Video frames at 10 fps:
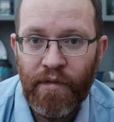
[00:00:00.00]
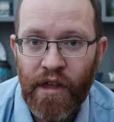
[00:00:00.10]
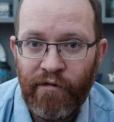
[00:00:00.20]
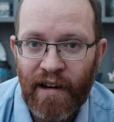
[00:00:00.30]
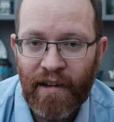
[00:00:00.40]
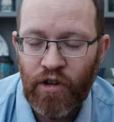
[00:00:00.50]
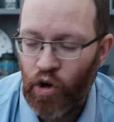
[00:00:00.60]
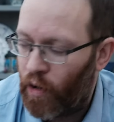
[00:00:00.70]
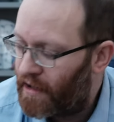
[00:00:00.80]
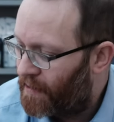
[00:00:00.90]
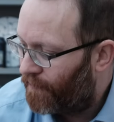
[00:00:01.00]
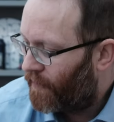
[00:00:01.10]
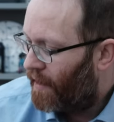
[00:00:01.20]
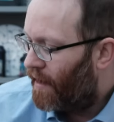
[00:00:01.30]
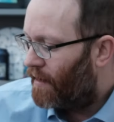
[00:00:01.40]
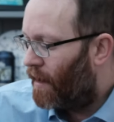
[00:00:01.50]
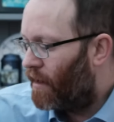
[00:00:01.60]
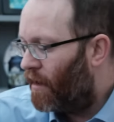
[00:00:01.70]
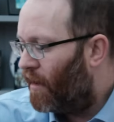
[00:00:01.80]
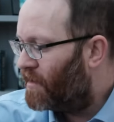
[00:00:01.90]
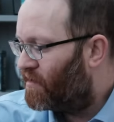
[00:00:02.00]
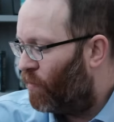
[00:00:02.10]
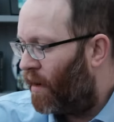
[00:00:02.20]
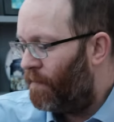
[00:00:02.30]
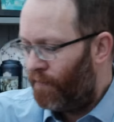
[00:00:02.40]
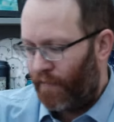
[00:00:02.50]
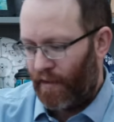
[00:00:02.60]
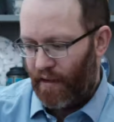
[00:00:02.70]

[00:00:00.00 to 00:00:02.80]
thoroughly enjoyed. Now, the last one